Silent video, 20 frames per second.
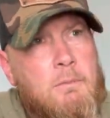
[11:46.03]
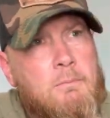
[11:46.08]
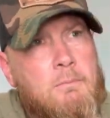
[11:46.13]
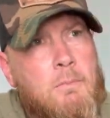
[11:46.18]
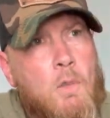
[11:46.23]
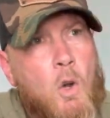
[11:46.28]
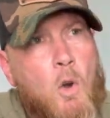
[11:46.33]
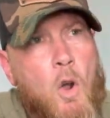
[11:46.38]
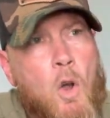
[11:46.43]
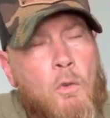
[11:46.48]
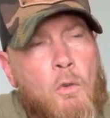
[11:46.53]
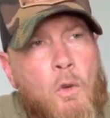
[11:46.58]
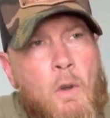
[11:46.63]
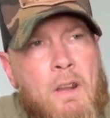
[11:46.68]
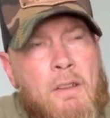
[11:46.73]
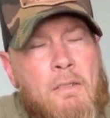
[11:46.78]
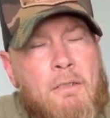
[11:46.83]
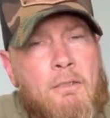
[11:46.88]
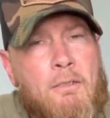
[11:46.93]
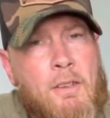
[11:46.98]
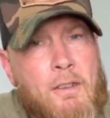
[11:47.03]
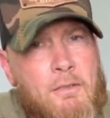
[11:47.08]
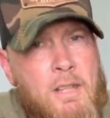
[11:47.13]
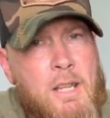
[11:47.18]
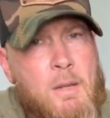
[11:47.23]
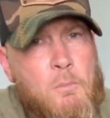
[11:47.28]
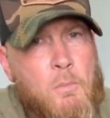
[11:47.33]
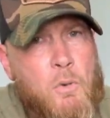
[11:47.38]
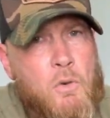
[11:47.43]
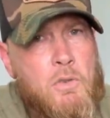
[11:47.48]
or offer a
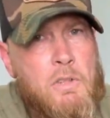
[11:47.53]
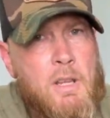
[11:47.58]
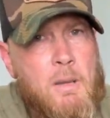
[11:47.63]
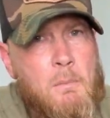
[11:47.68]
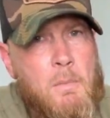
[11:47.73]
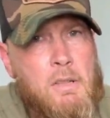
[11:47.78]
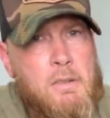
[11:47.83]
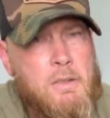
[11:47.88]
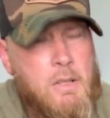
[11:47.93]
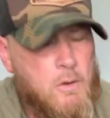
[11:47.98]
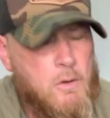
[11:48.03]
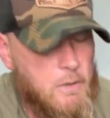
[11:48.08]
15% military